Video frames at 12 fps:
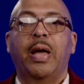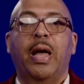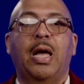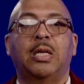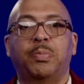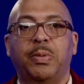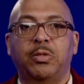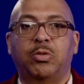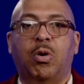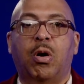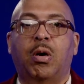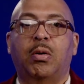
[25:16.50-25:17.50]
has been
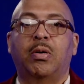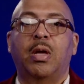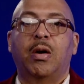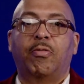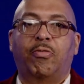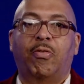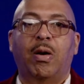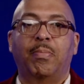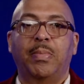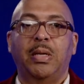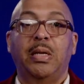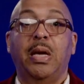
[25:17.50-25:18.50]
drawn
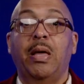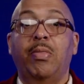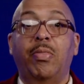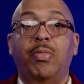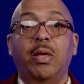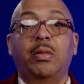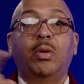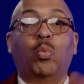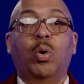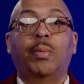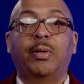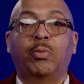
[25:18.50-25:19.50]
from me." And then the
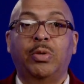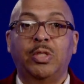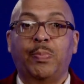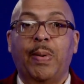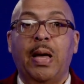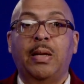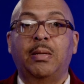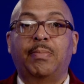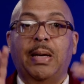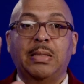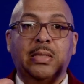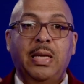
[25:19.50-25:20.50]
woman responded
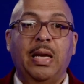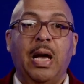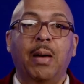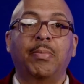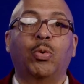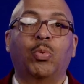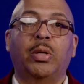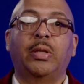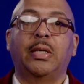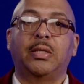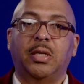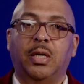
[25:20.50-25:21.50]
by saying, "I'm the one
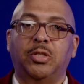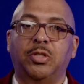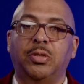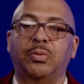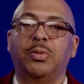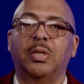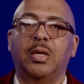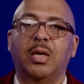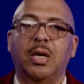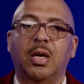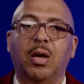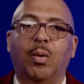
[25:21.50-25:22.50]
that touched you."
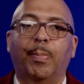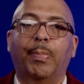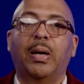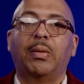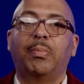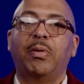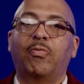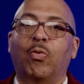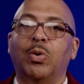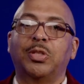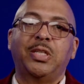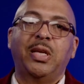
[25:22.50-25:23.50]
But
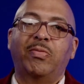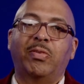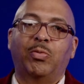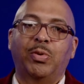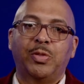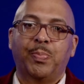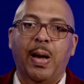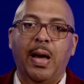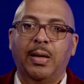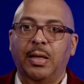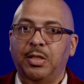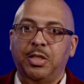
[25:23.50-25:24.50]
before she even
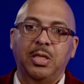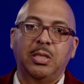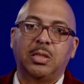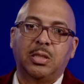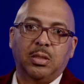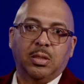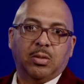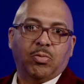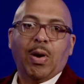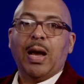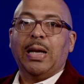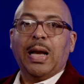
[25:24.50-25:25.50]
responded, Jesus looked
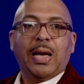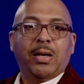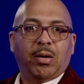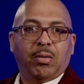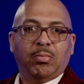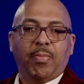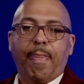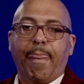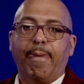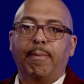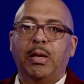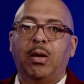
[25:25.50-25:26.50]
right at her.
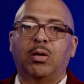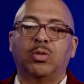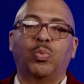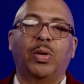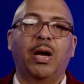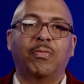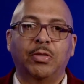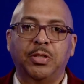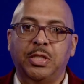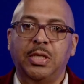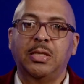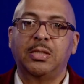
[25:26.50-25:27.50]
Because whenever
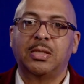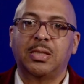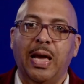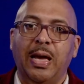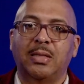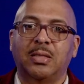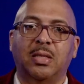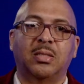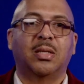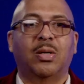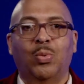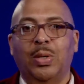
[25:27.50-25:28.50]
Jesus asks
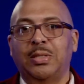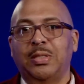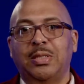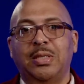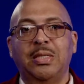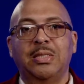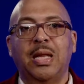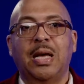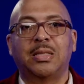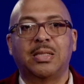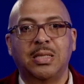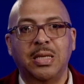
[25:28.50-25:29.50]
us a question, he's
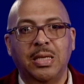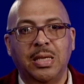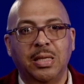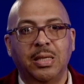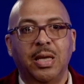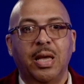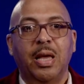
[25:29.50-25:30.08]
not seeking